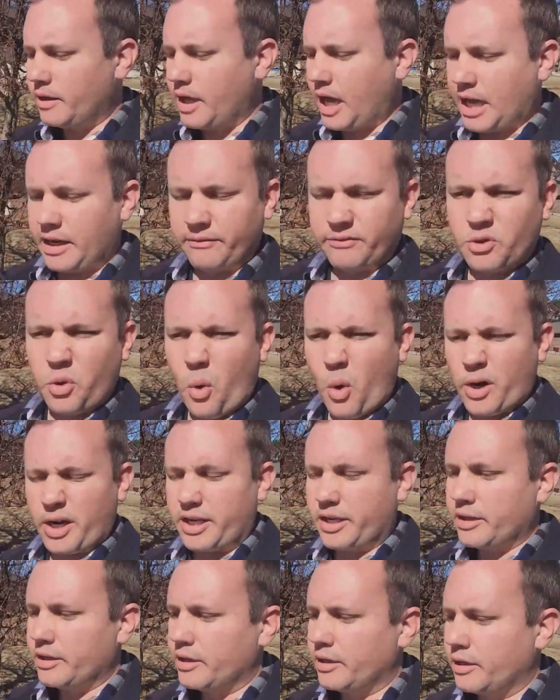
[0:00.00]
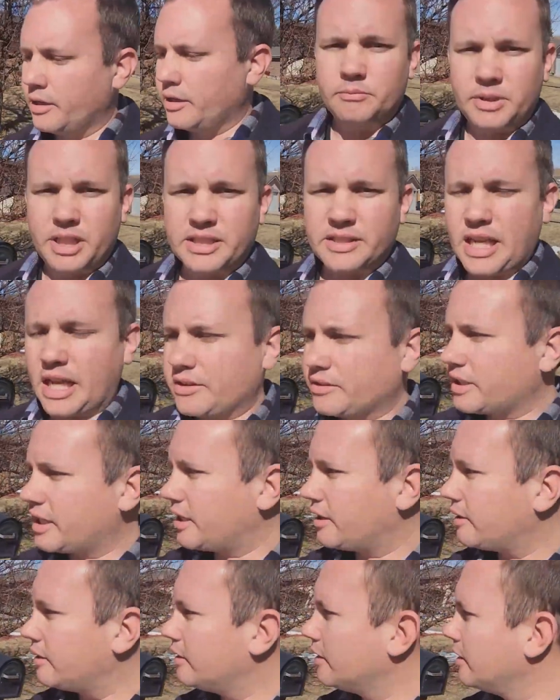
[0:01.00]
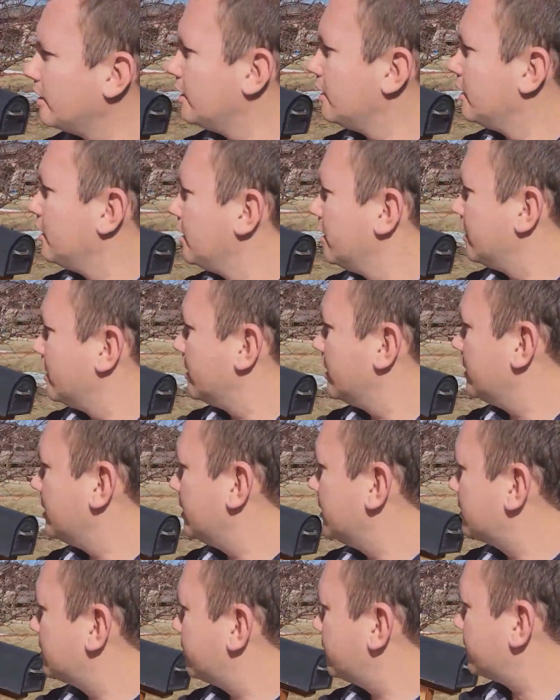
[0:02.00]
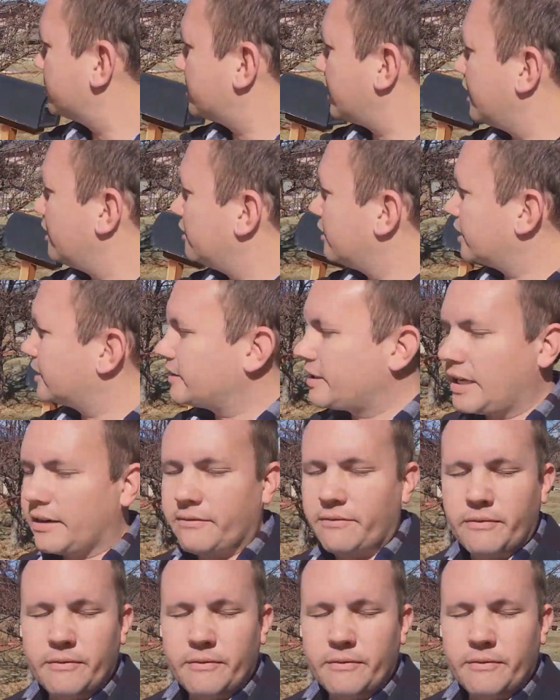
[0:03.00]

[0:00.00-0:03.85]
out of 20. This house here is for sale. Like I said,